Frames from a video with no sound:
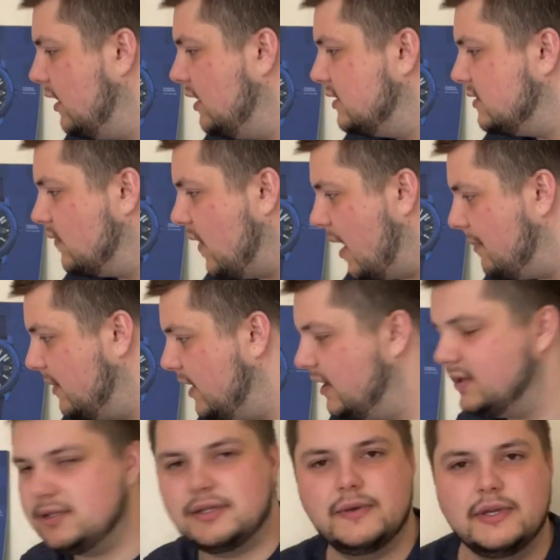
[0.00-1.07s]
to wrap it in,
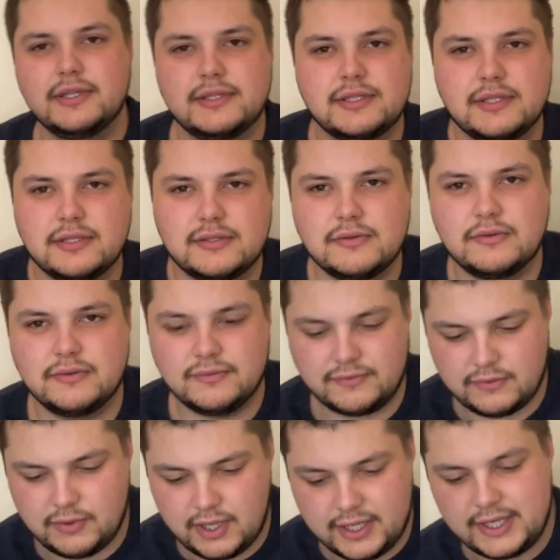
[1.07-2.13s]
so it's sort of
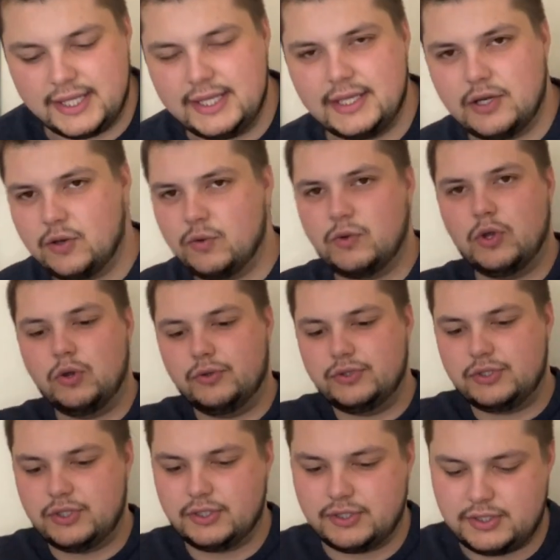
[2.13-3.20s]
quite an
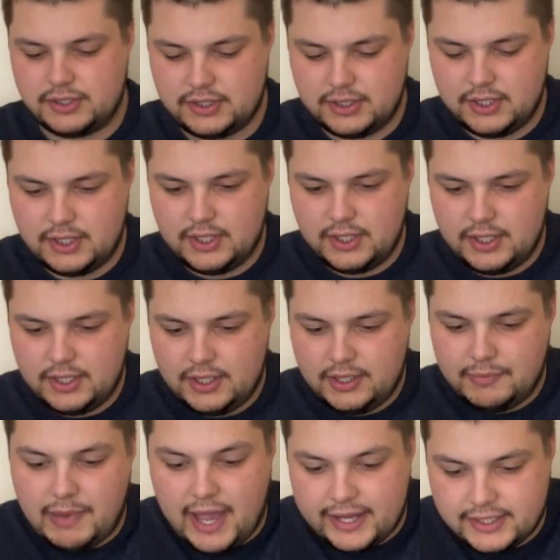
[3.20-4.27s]
eco-conscious
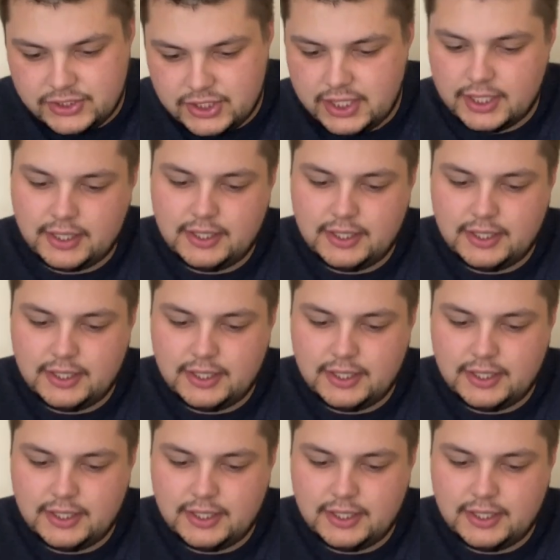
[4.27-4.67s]
packaging.